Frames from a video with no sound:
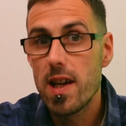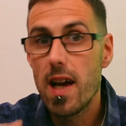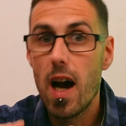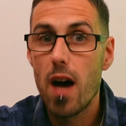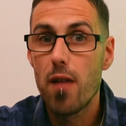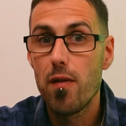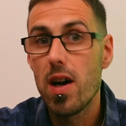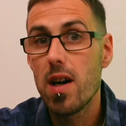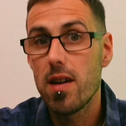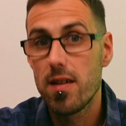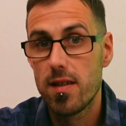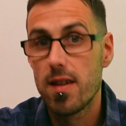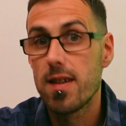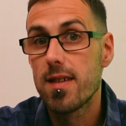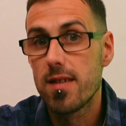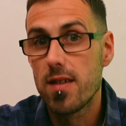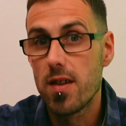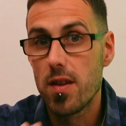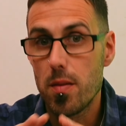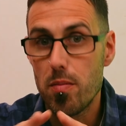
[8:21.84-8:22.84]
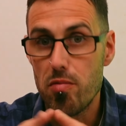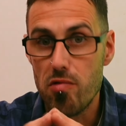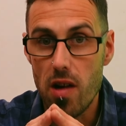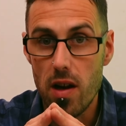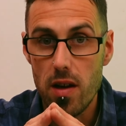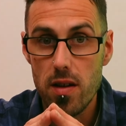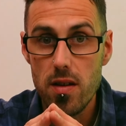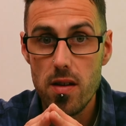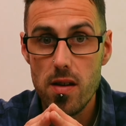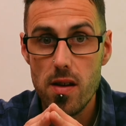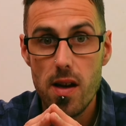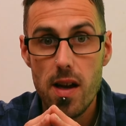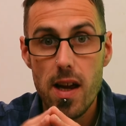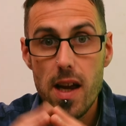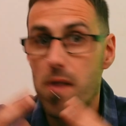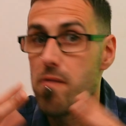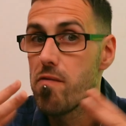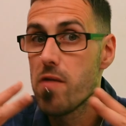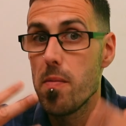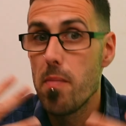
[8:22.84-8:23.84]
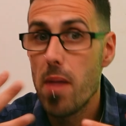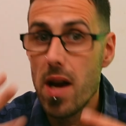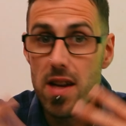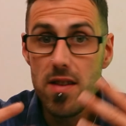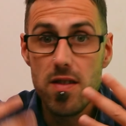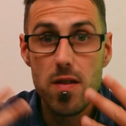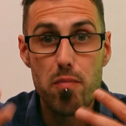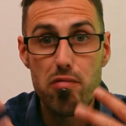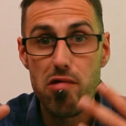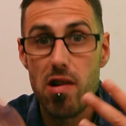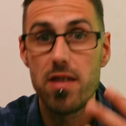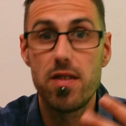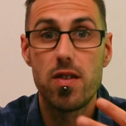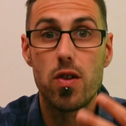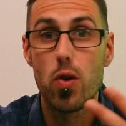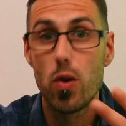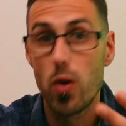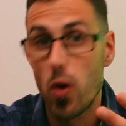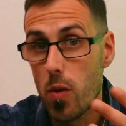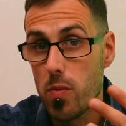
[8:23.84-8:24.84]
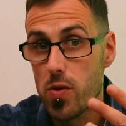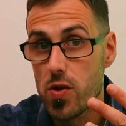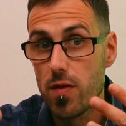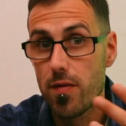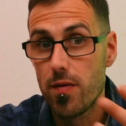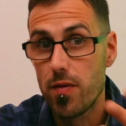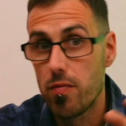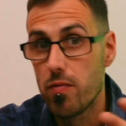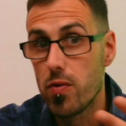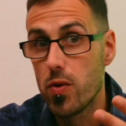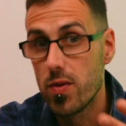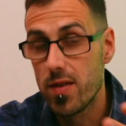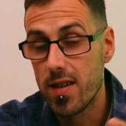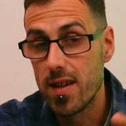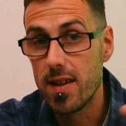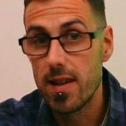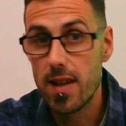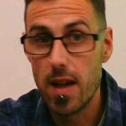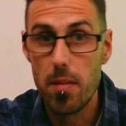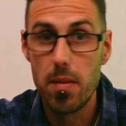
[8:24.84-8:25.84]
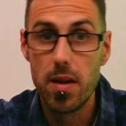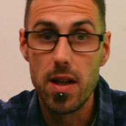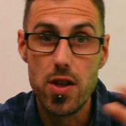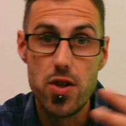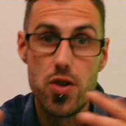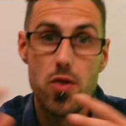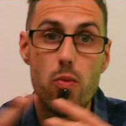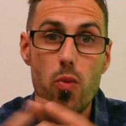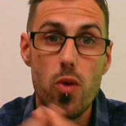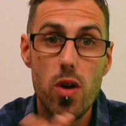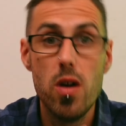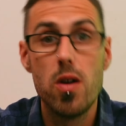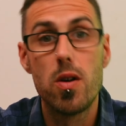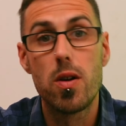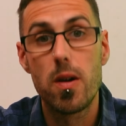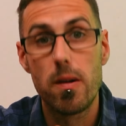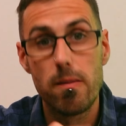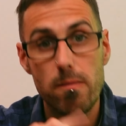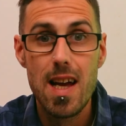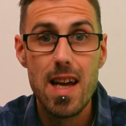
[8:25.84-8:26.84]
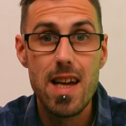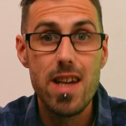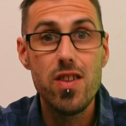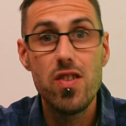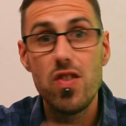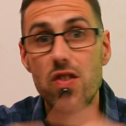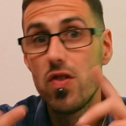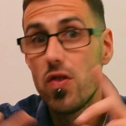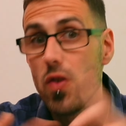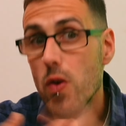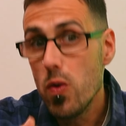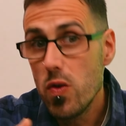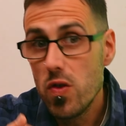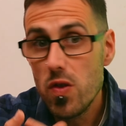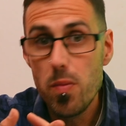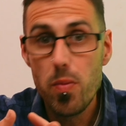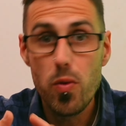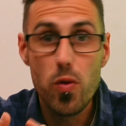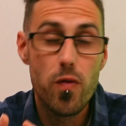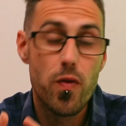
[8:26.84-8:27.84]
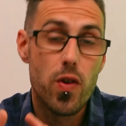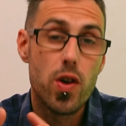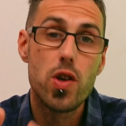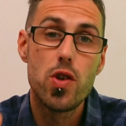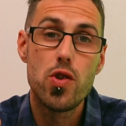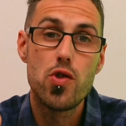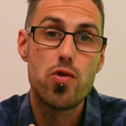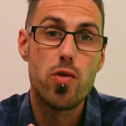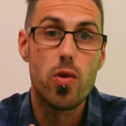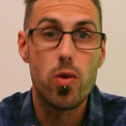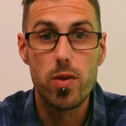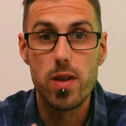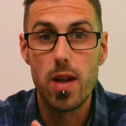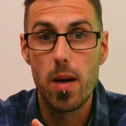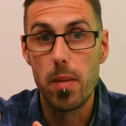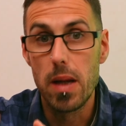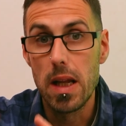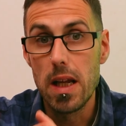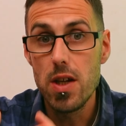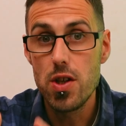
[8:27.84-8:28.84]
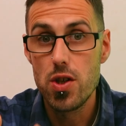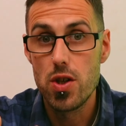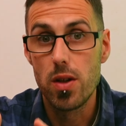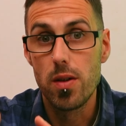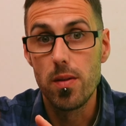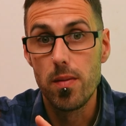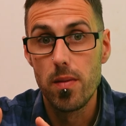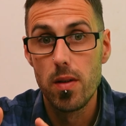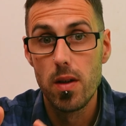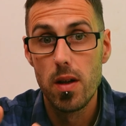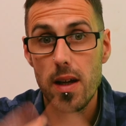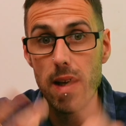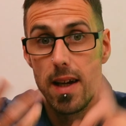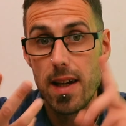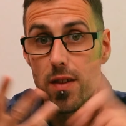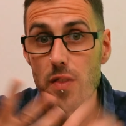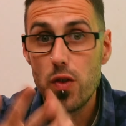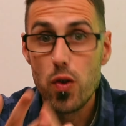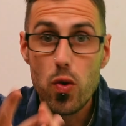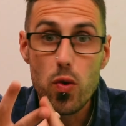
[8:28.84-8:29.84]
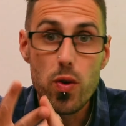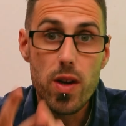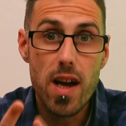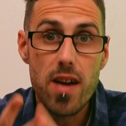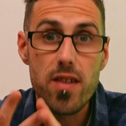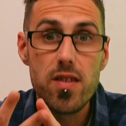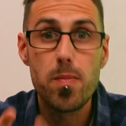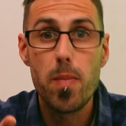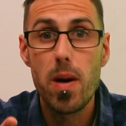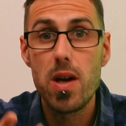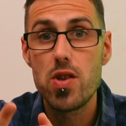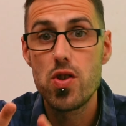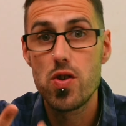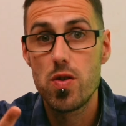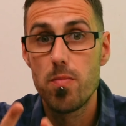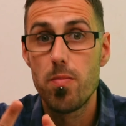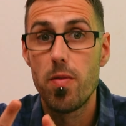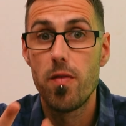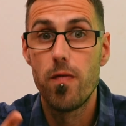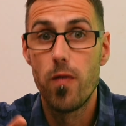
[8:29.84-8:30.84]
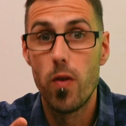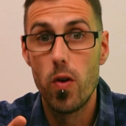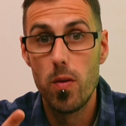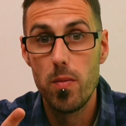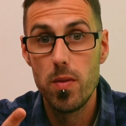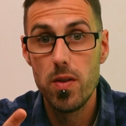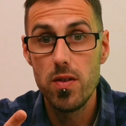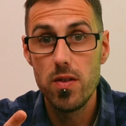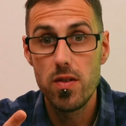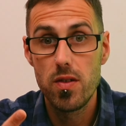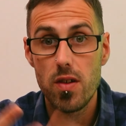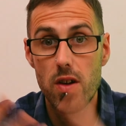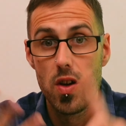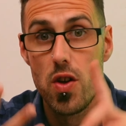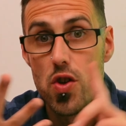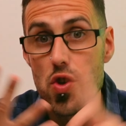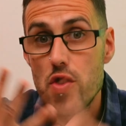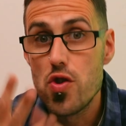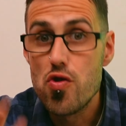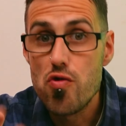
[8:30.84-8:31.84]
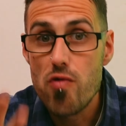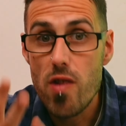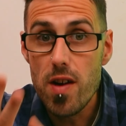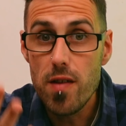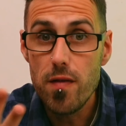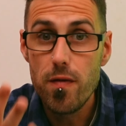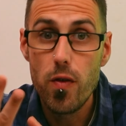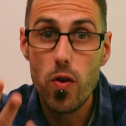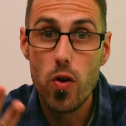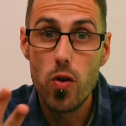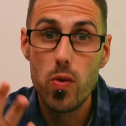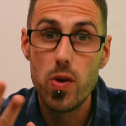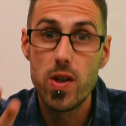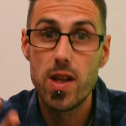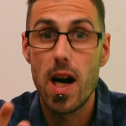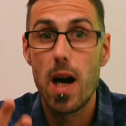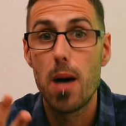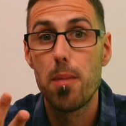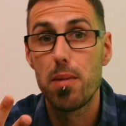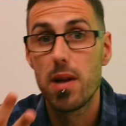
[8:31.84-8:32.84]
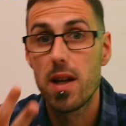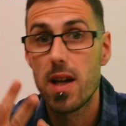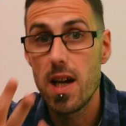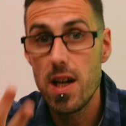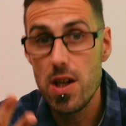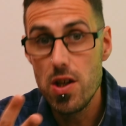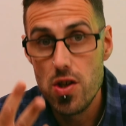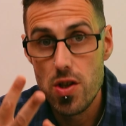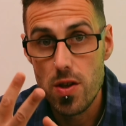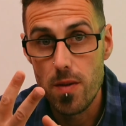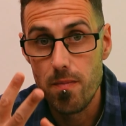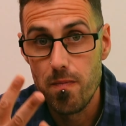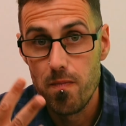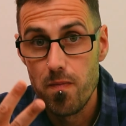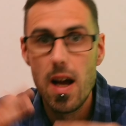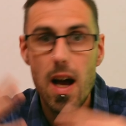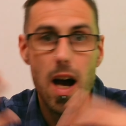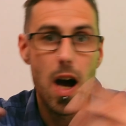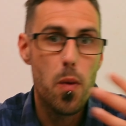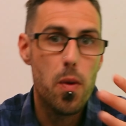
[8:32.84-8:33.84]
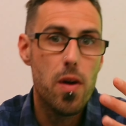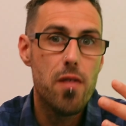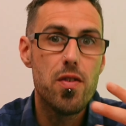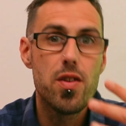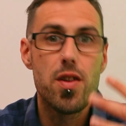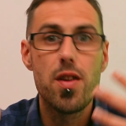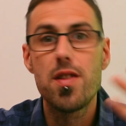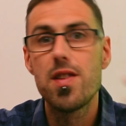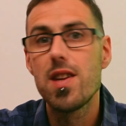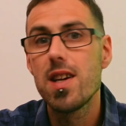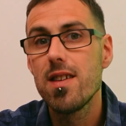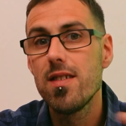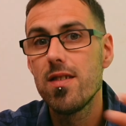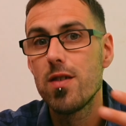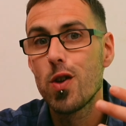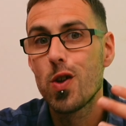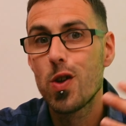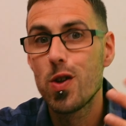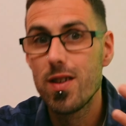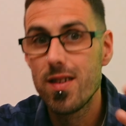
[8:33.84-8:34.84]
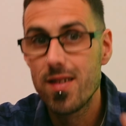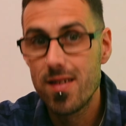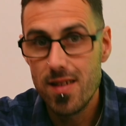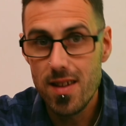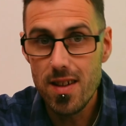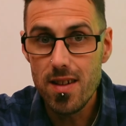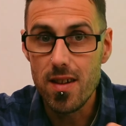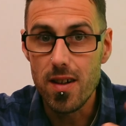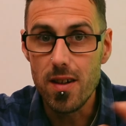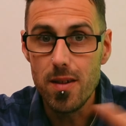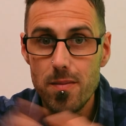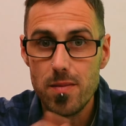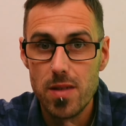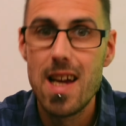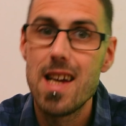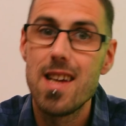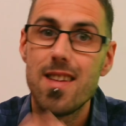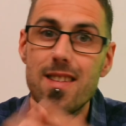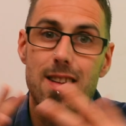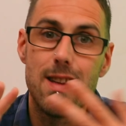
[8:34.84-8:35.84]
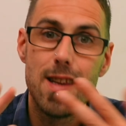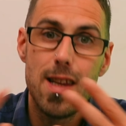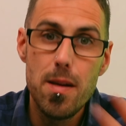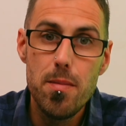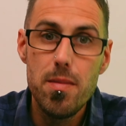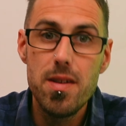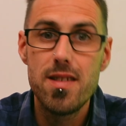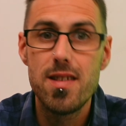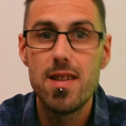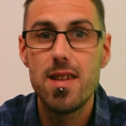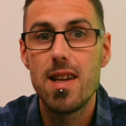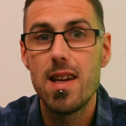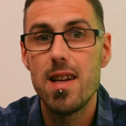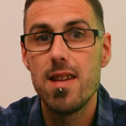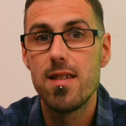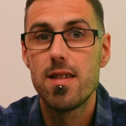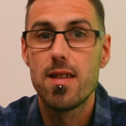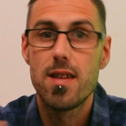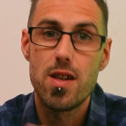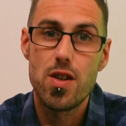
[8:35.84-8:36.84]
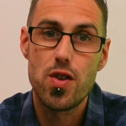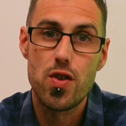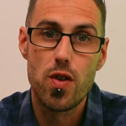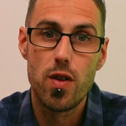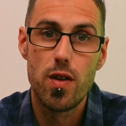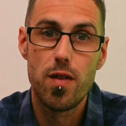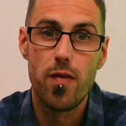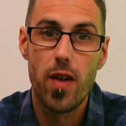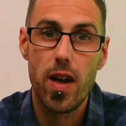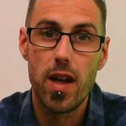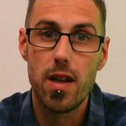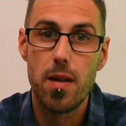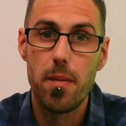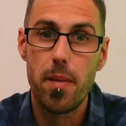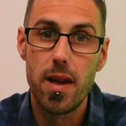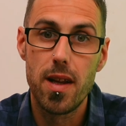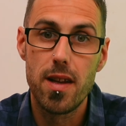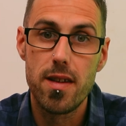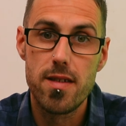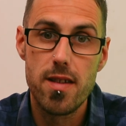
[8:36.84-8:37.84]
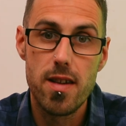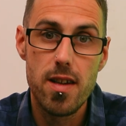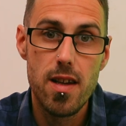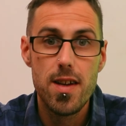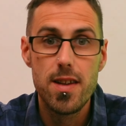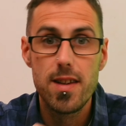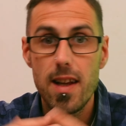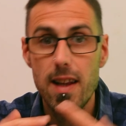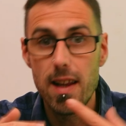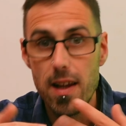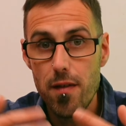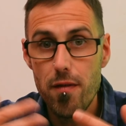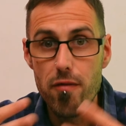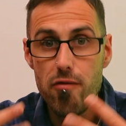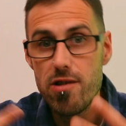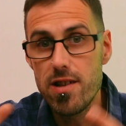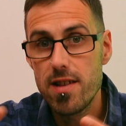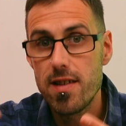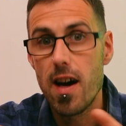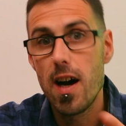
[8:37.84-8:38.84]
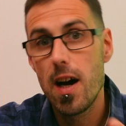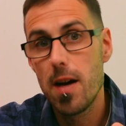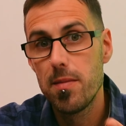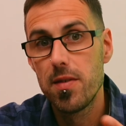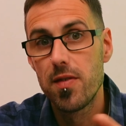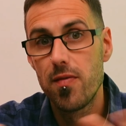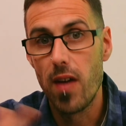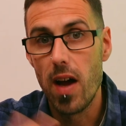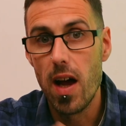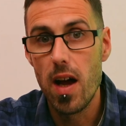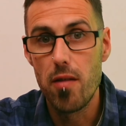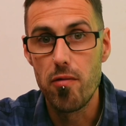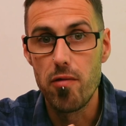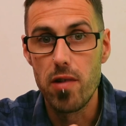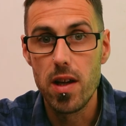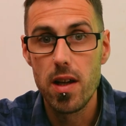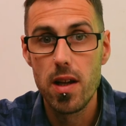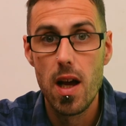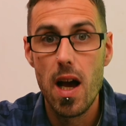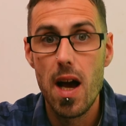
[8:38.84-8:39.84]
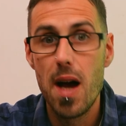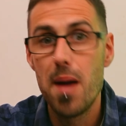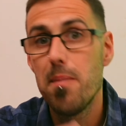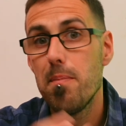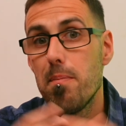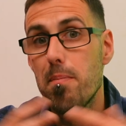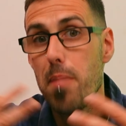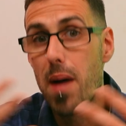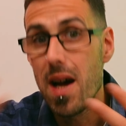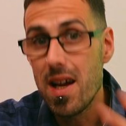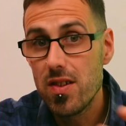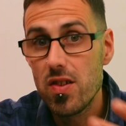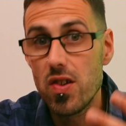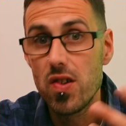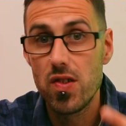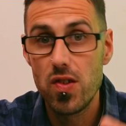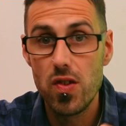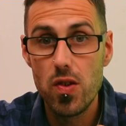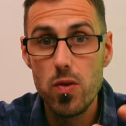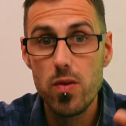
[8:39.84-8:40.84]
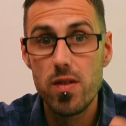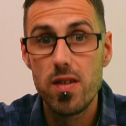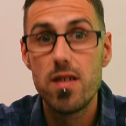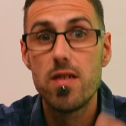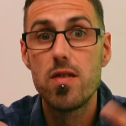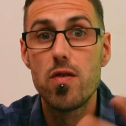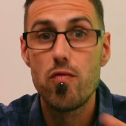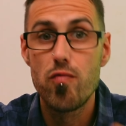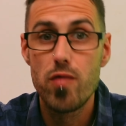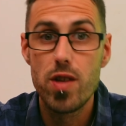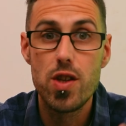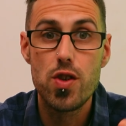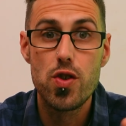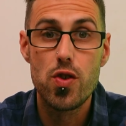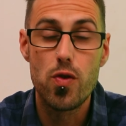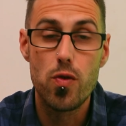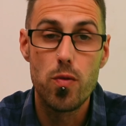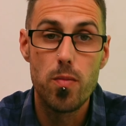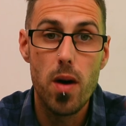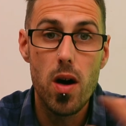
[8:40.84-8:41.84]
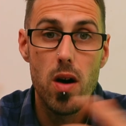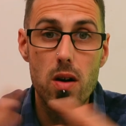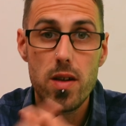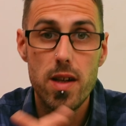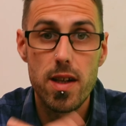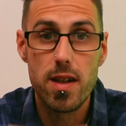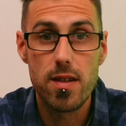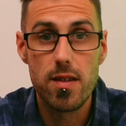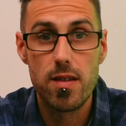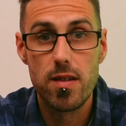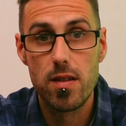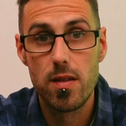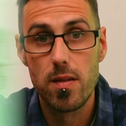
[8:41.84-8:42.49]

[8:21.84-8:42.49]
have access to the brand, it remains a practical option for routine demolition work. It's suitable for controlled demolition. It's good expansion performance, straightforward application. However, the things to consider: its limited international availability, delivery times vary, and better suited to regional markets.